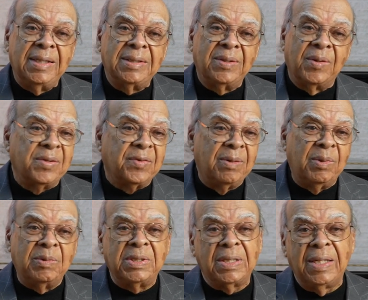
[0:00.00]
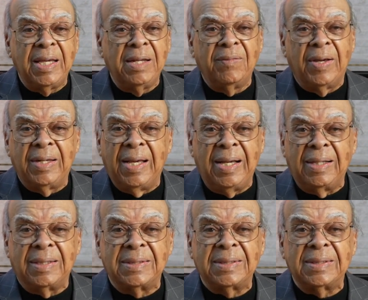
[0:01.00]
so the trombone was just laying around the
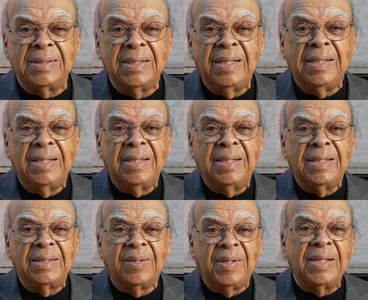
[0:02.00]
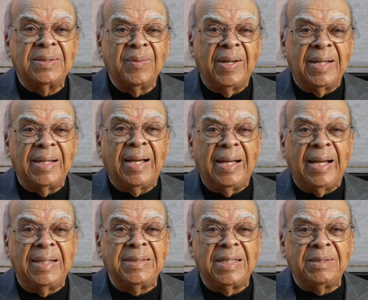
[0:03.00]
house. So you picked it up. So that's why
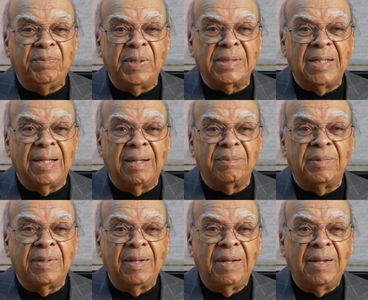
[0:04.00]
I, I just picked it up.